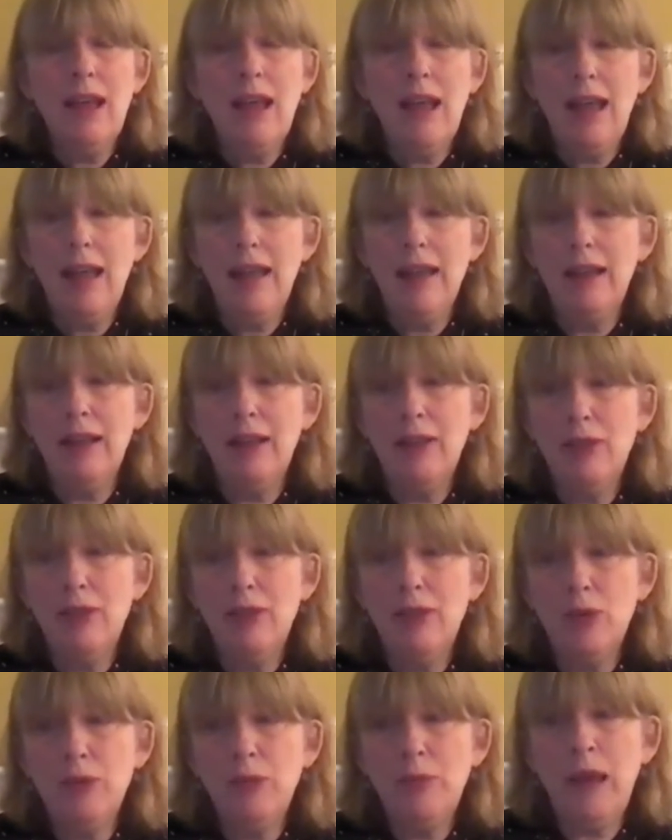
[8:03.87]
And
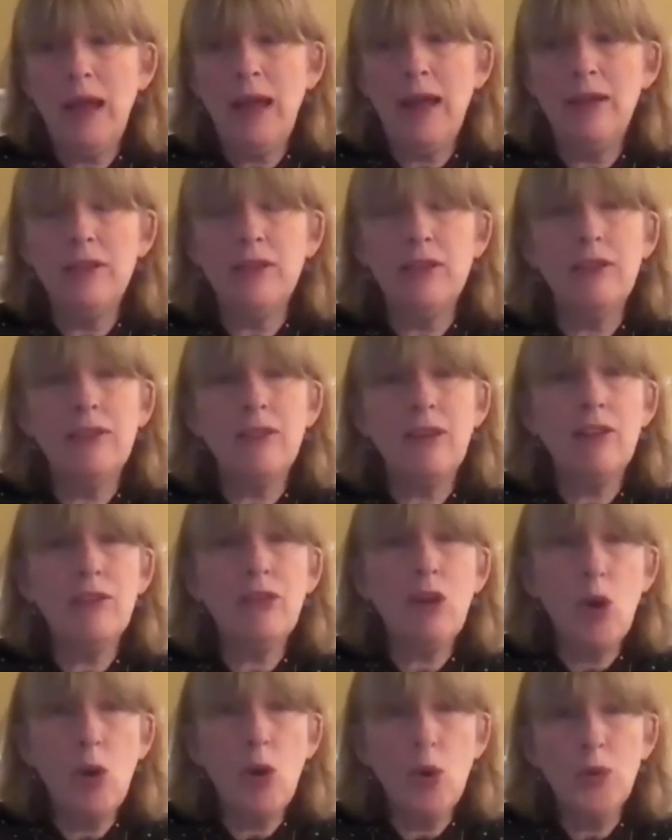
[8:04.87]
those patterns of
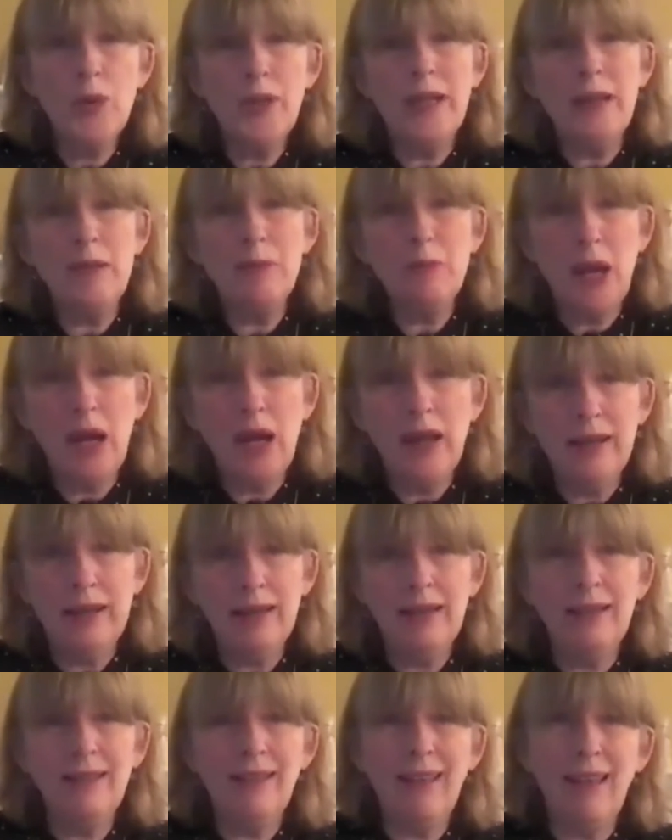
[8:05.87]
owning
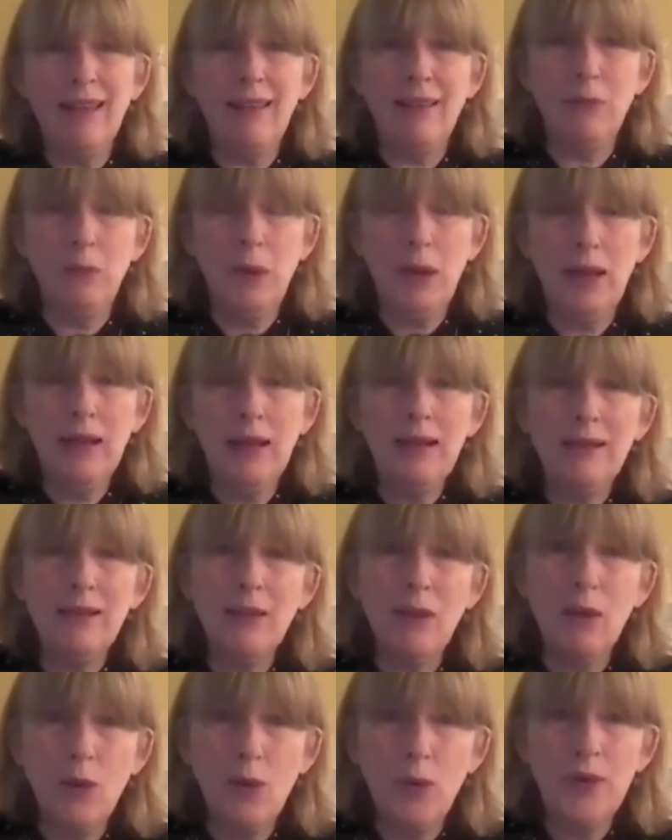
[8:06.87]
bodies as well as
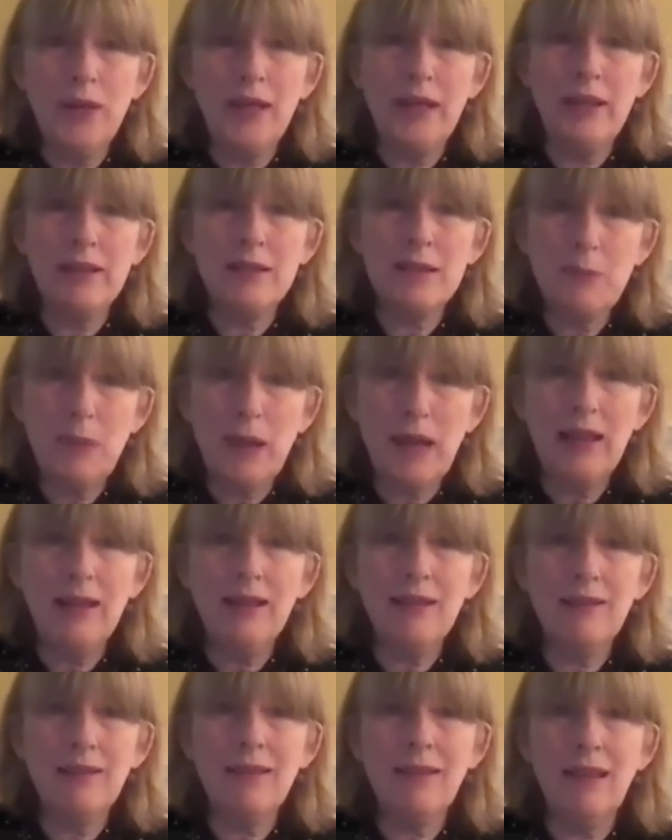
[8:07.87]
owning
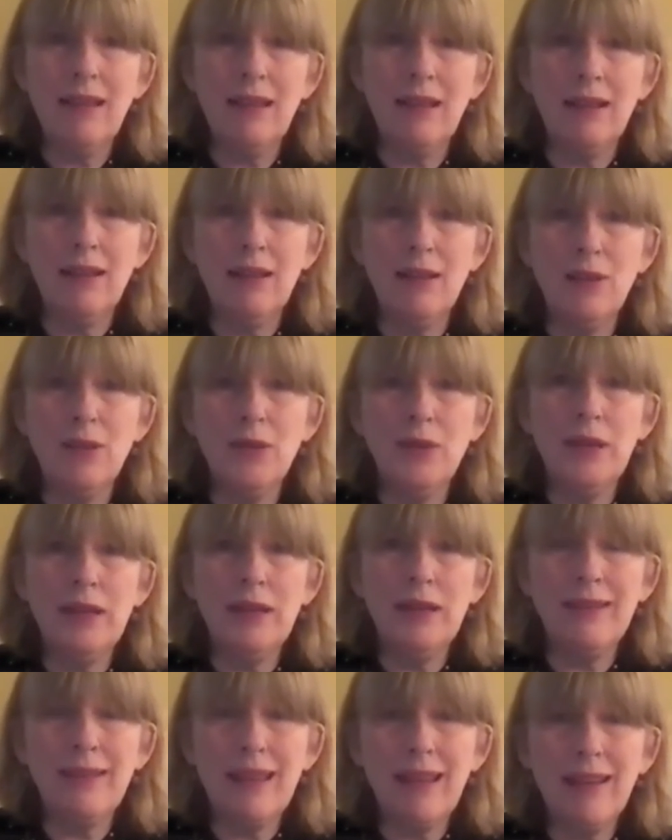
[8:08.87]
space in
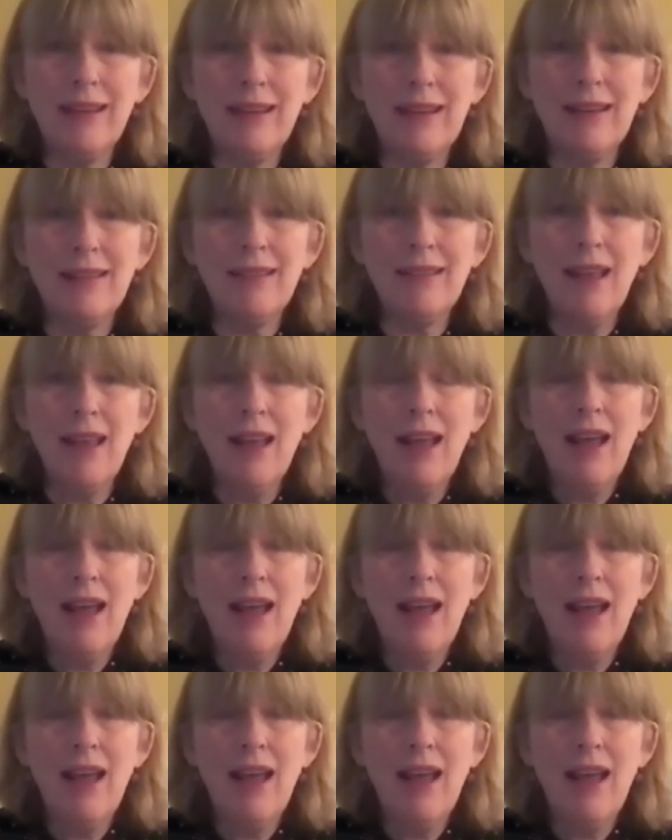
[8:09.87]
colonial settings